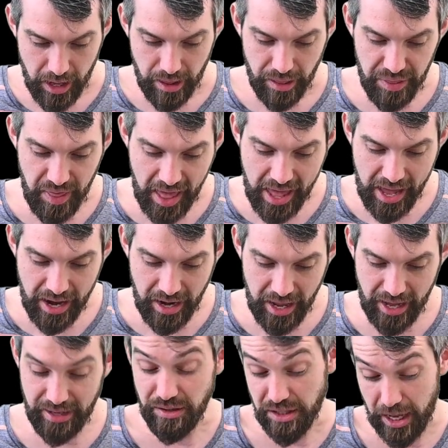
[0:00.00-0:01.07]

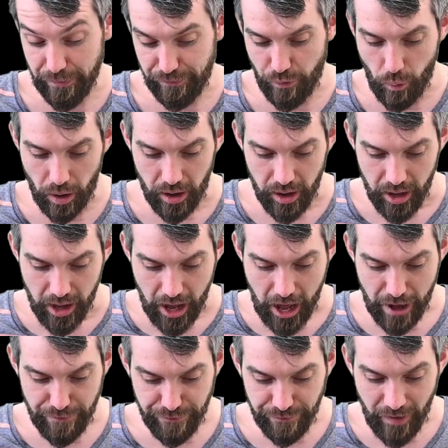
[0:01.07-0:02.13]
Then you skip 4.
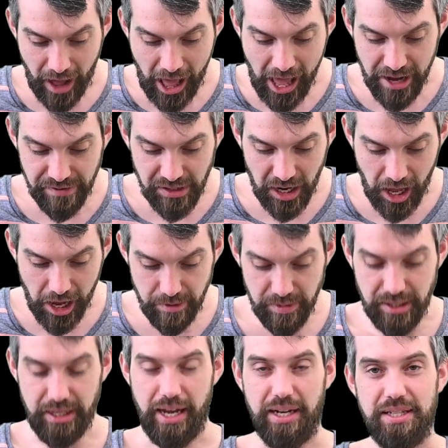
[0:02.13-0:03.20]
A 5 times
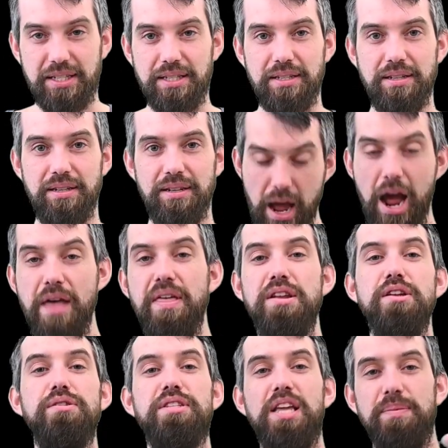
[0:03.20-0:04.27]
6. And then
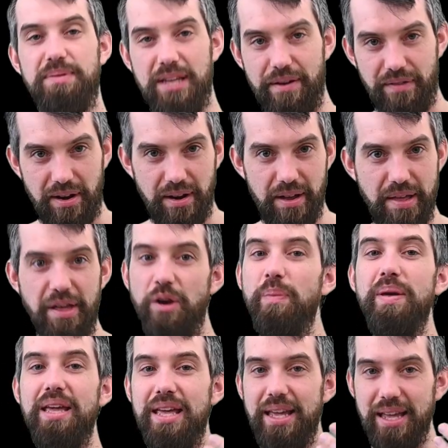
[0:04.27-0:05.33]
you'd skip 7. And then it would
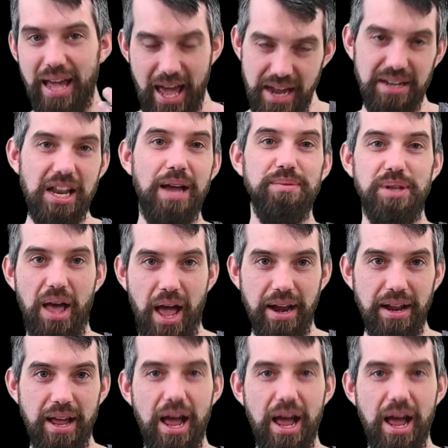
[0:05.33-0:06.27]
be 8 times 9.